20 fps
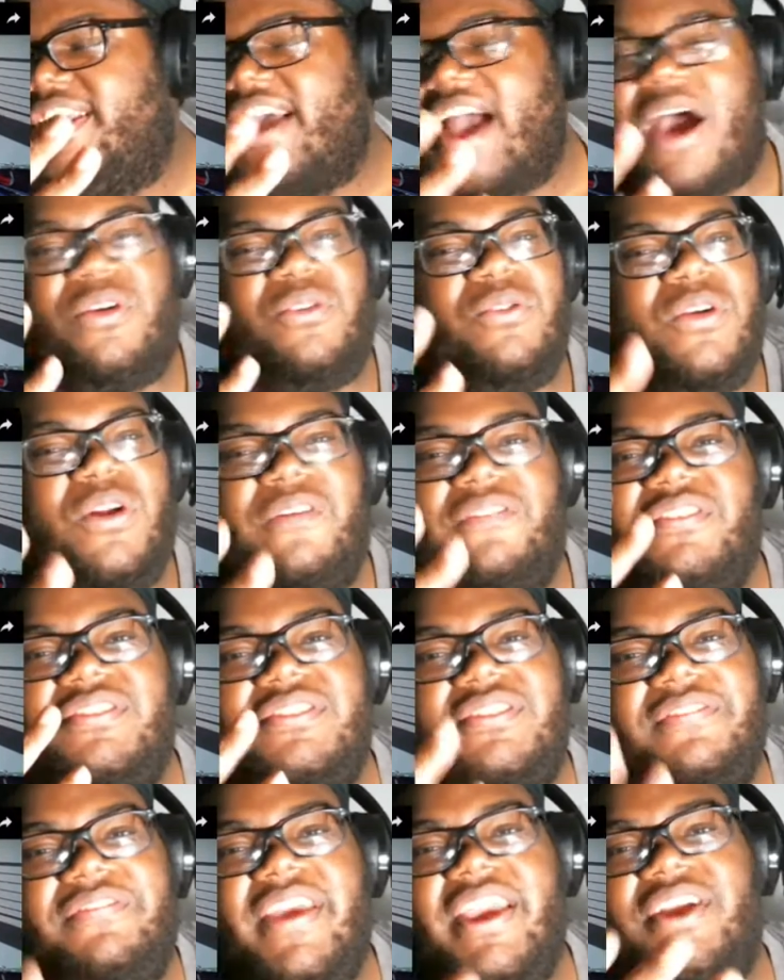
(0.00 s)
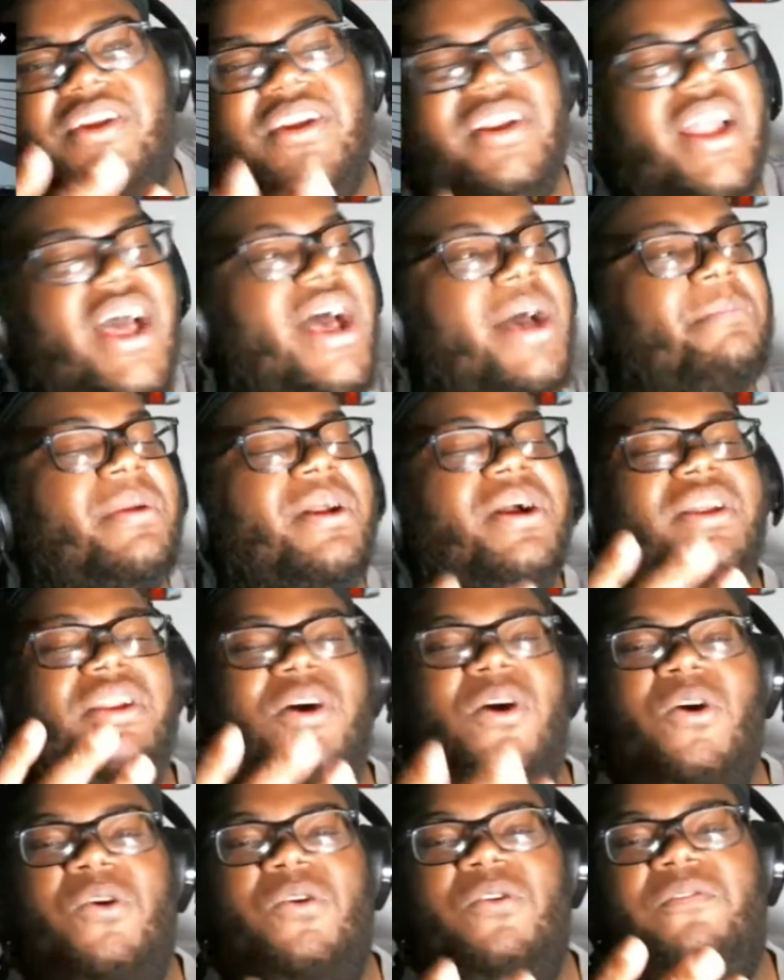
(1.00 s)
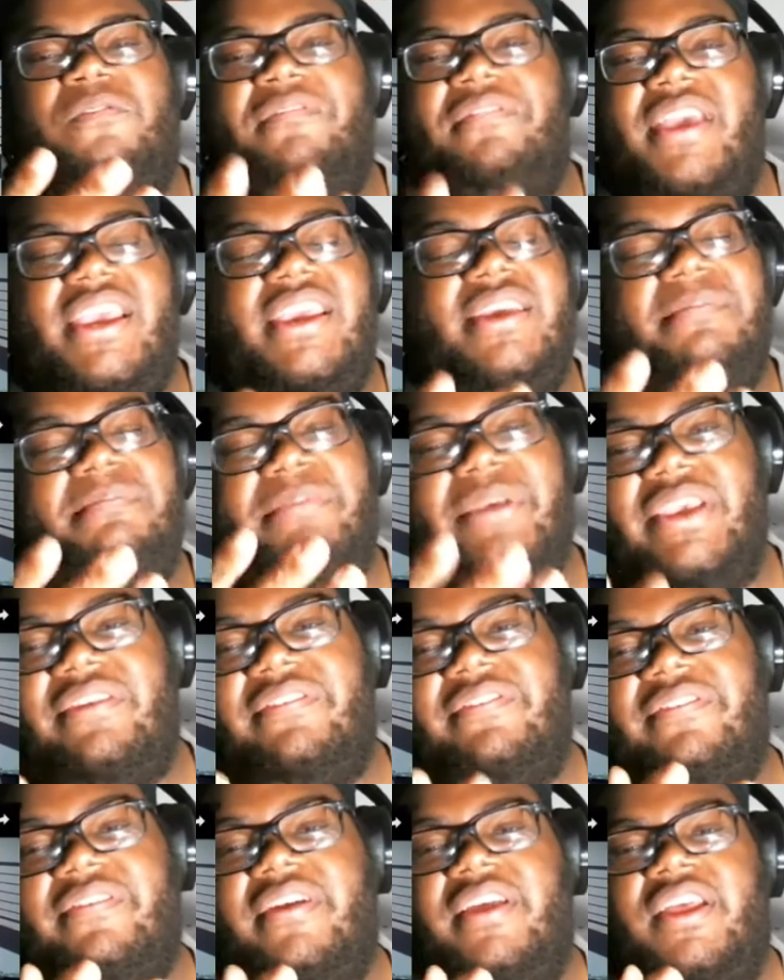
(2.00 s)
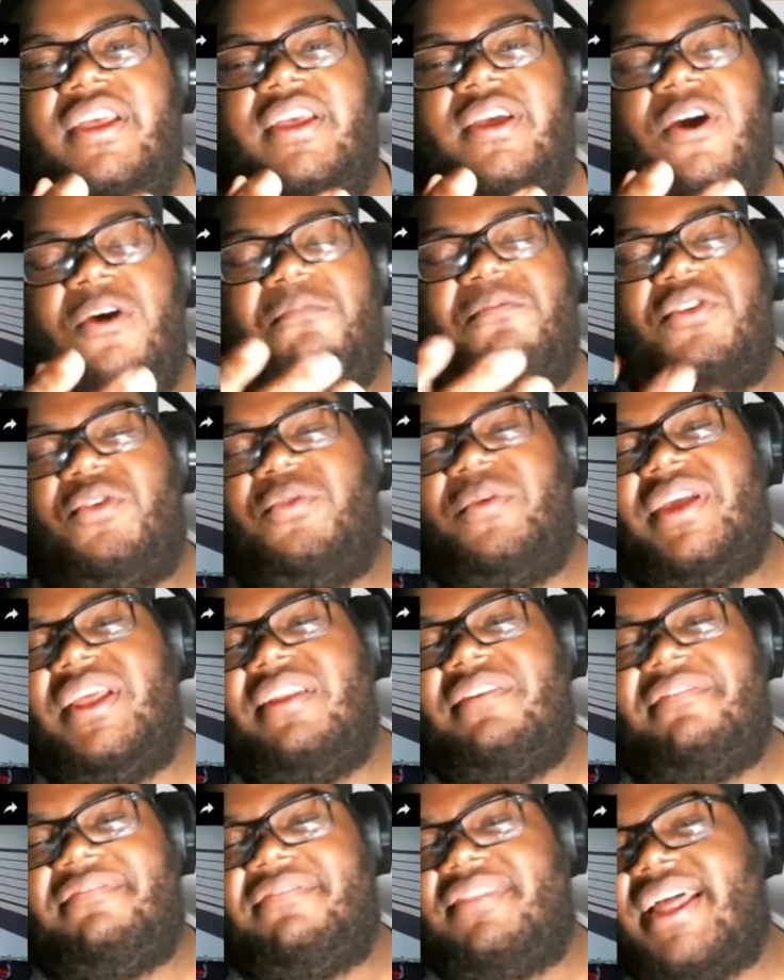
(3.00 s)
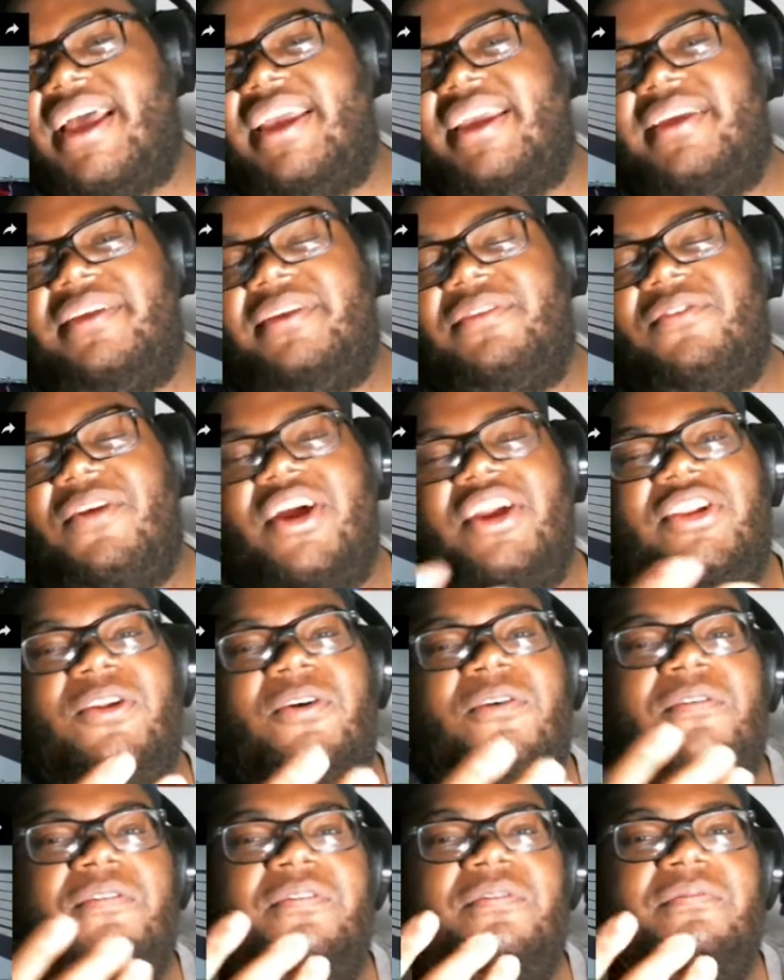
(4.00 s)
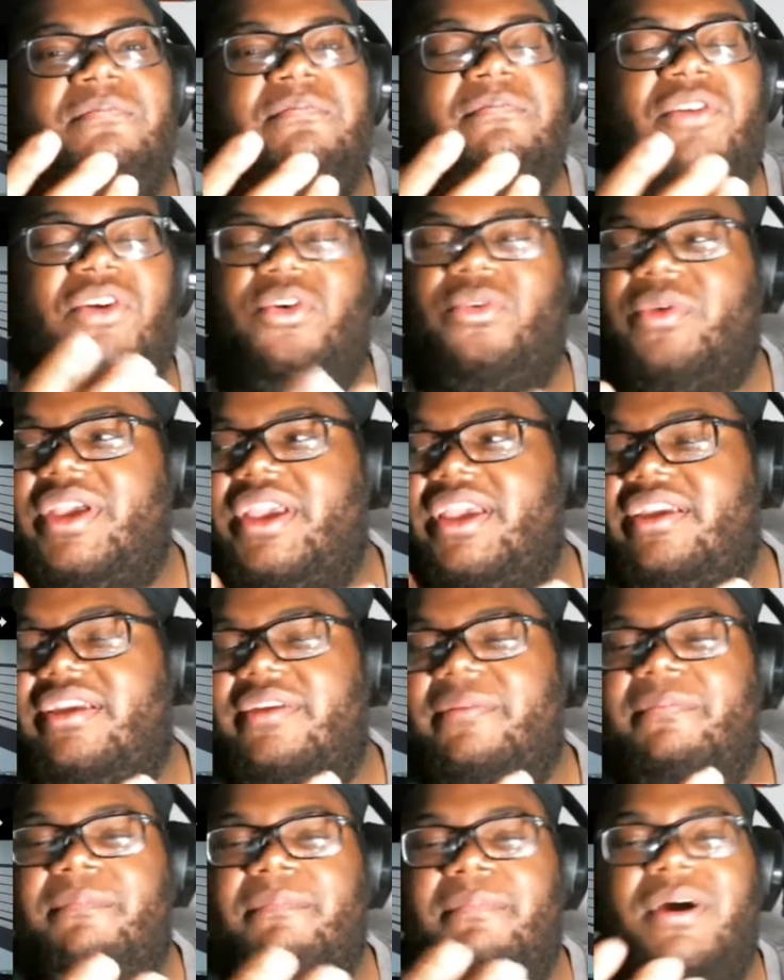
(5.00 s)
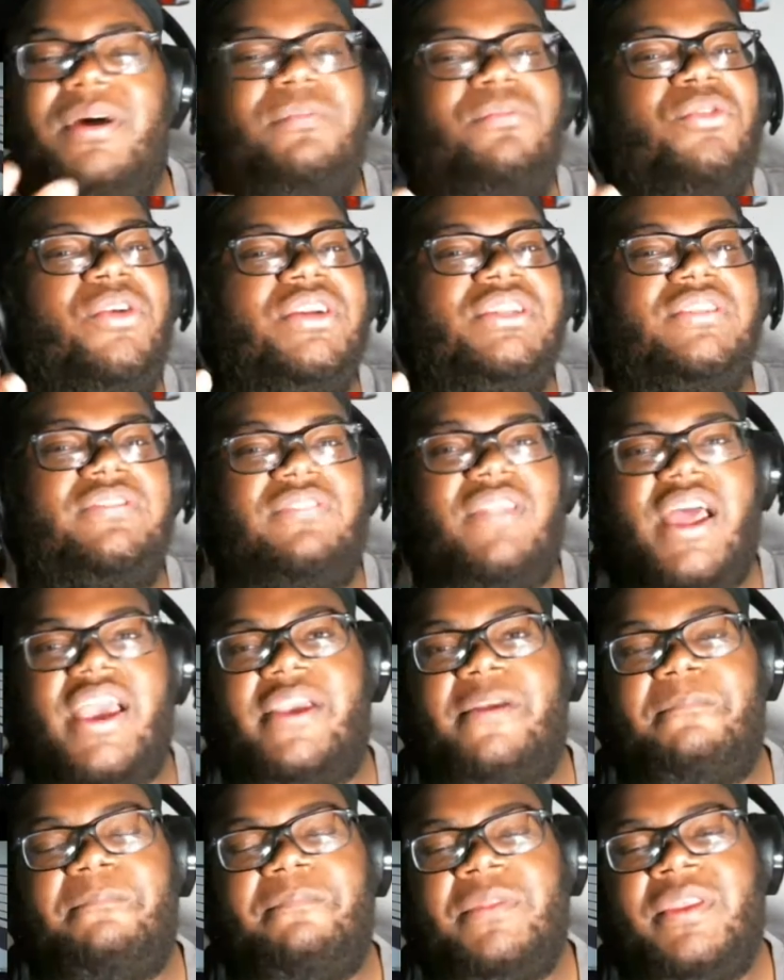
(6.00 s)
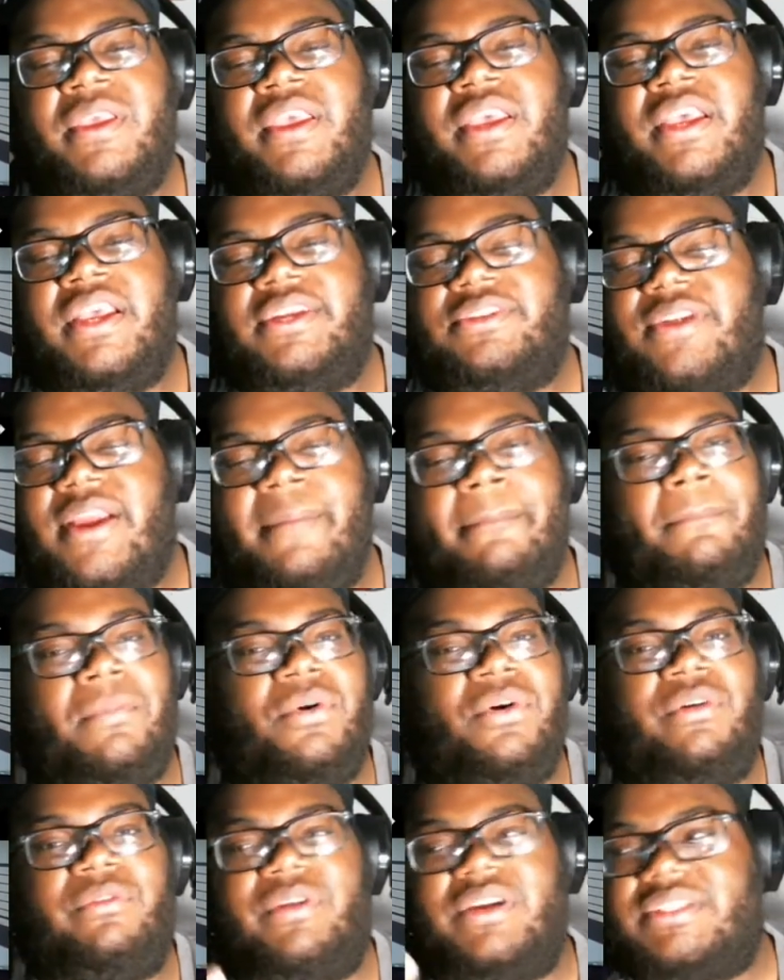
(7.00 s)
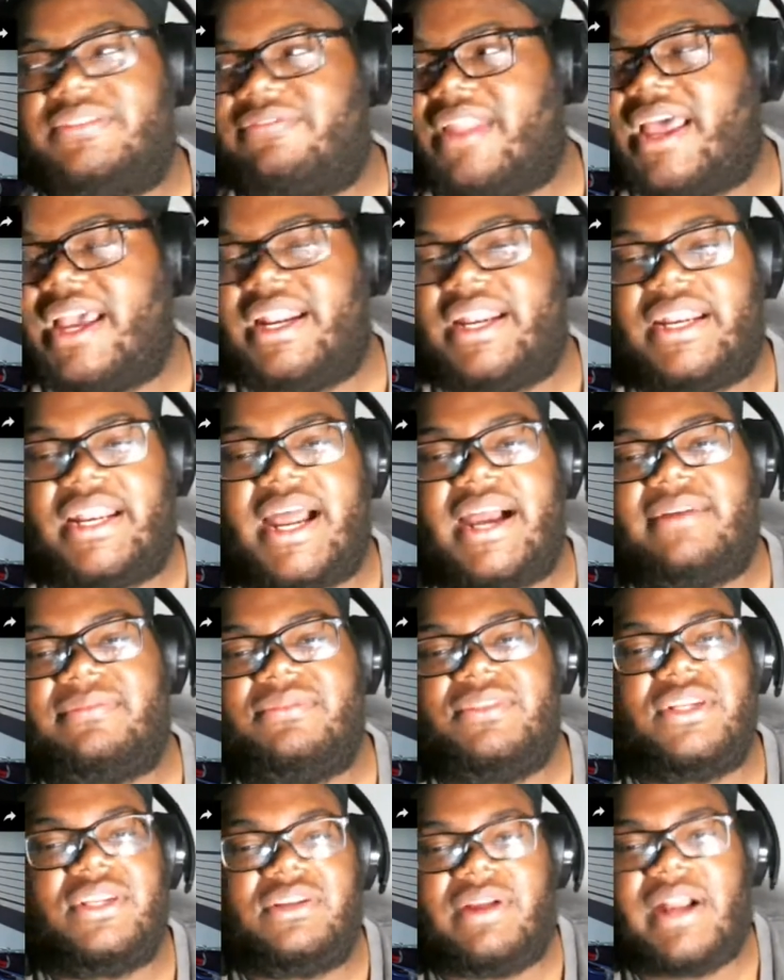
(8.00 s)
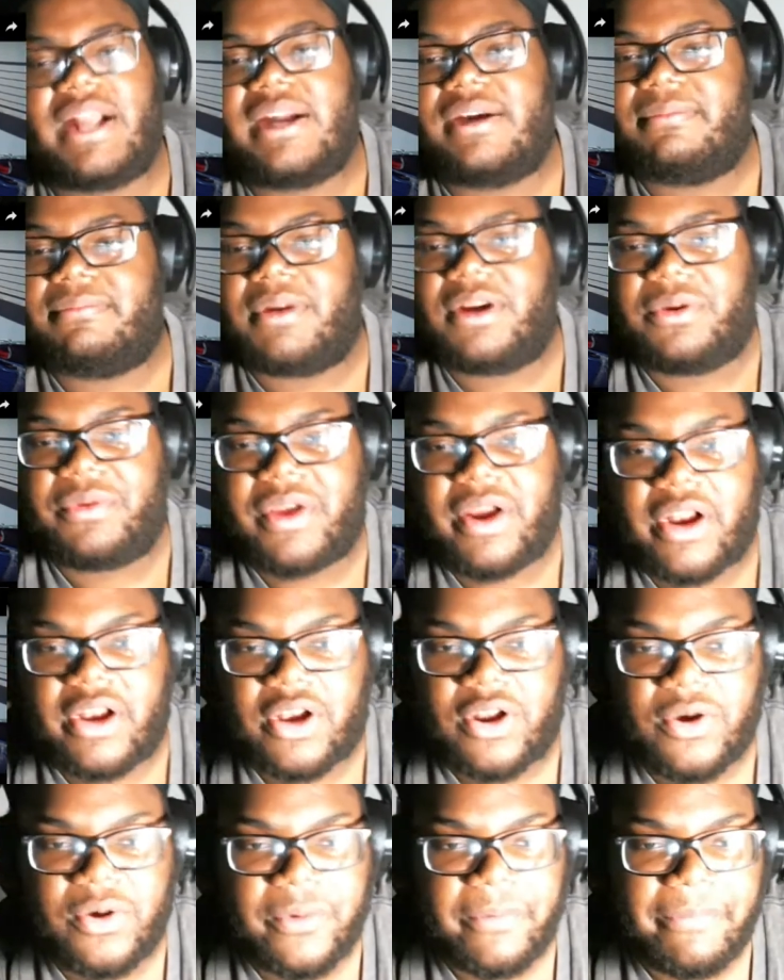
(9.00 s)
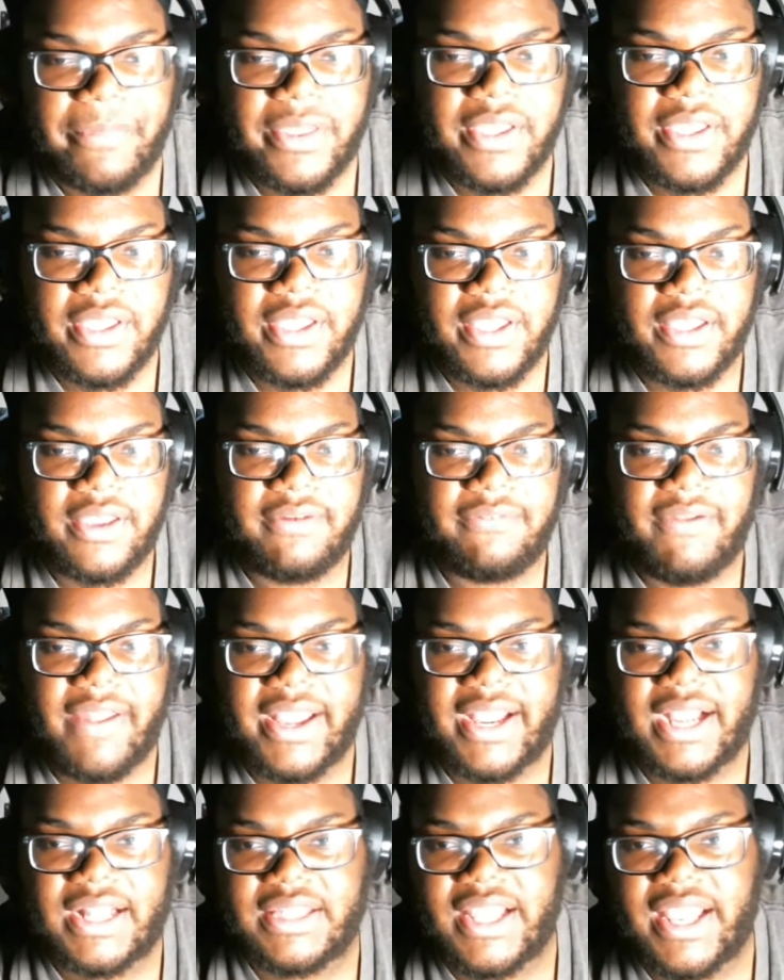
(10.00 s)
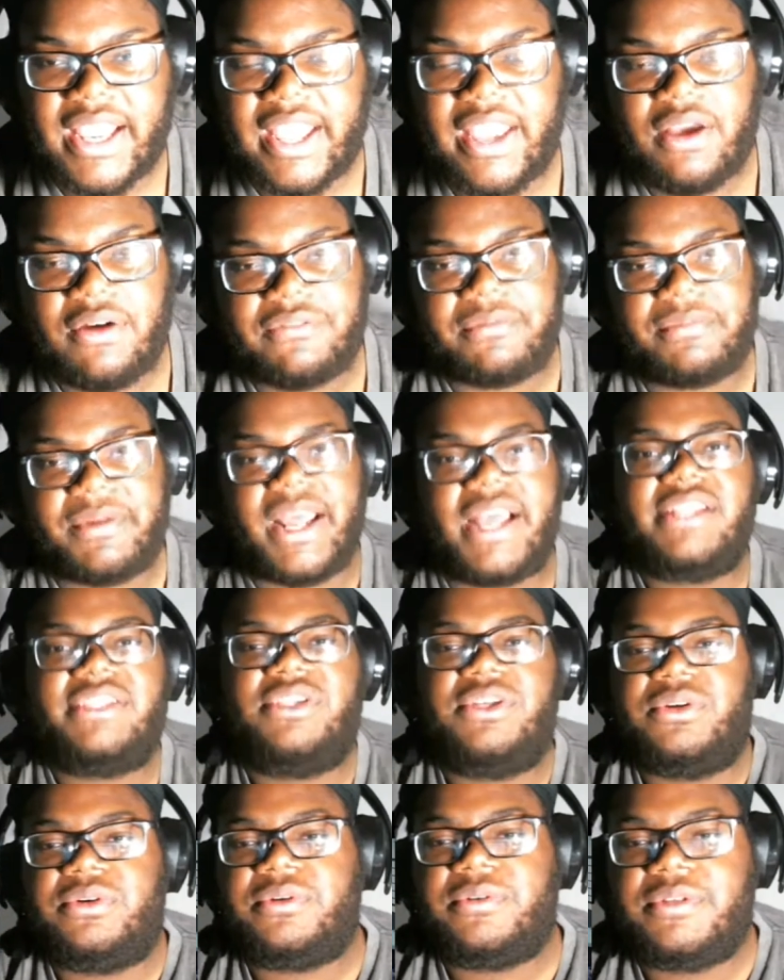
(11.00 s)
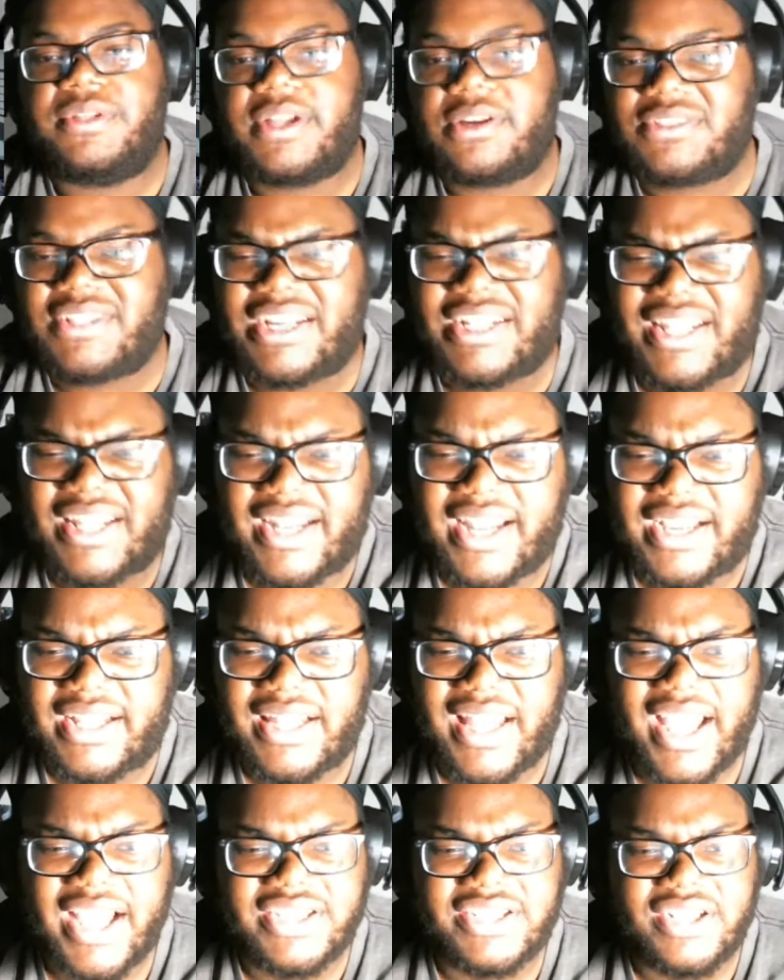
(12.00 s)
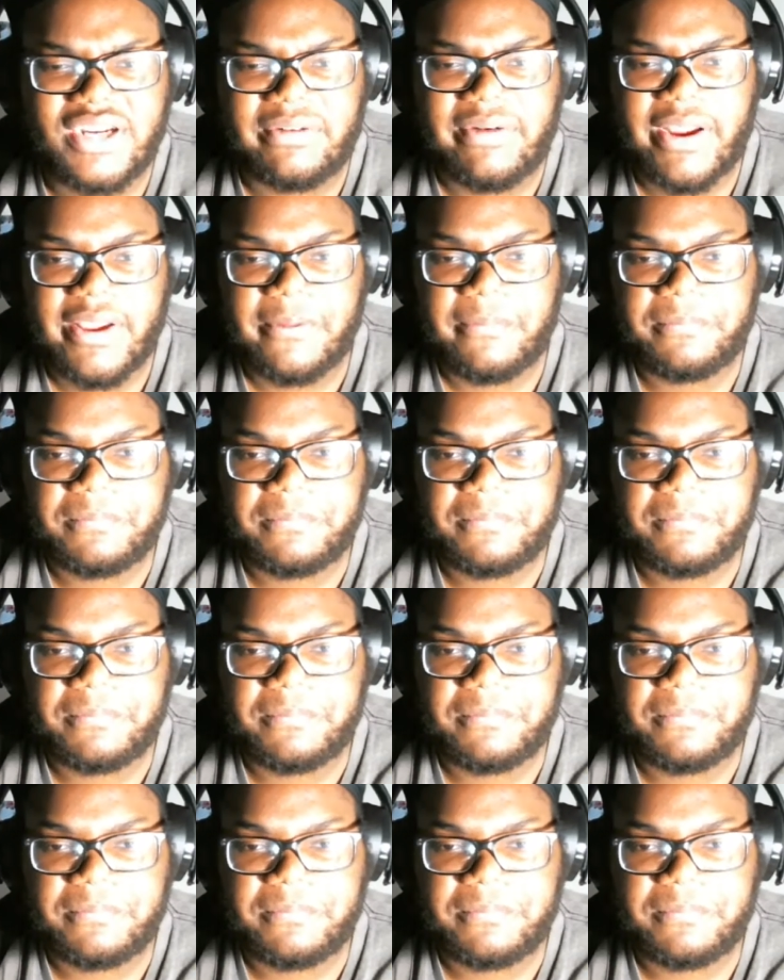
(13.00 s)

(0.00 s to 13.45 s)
I don't know if it was fake or not, bro. The old fake beef. McQueen of flight. We already know McQueen bum rush flight, straight bull rush flight, and knocked him to the ground, bro. We already know Flight got that L from that too. That was like like last year, right?